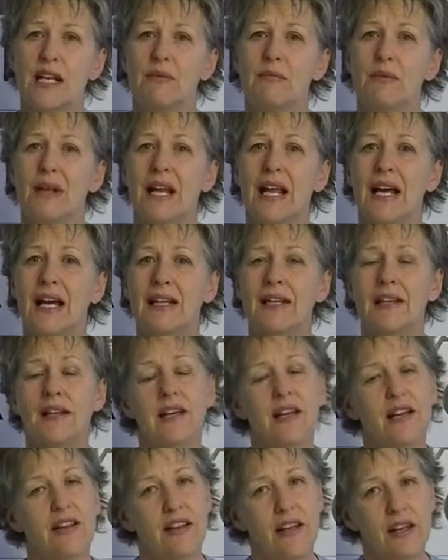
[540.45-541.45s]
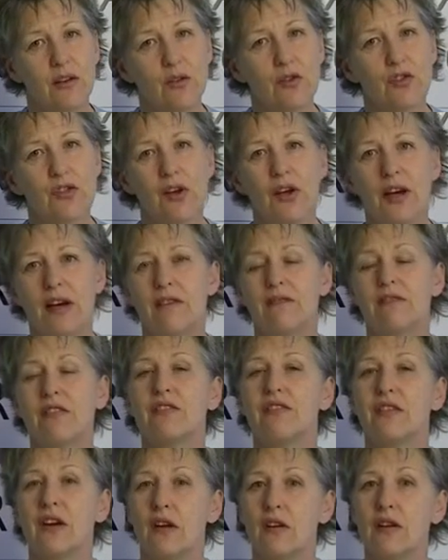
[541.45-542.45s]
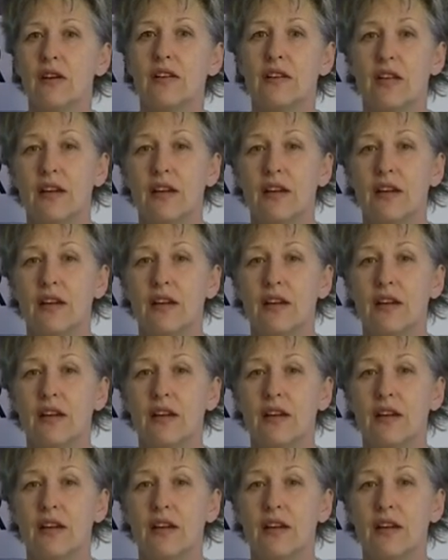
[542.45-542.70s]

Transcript: in Milan, they also have they're